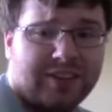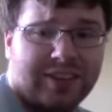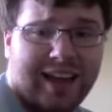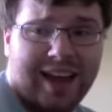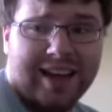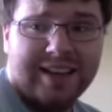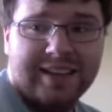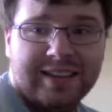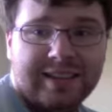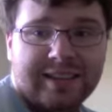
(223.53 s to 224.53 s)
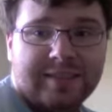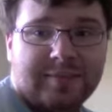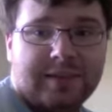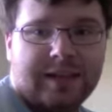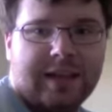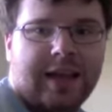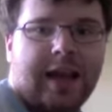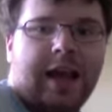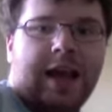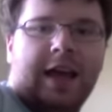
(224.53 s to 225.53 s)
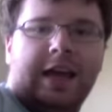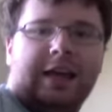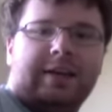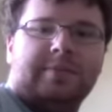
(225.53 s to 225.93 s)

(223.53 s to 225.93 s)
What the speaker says: that. Be like, hey,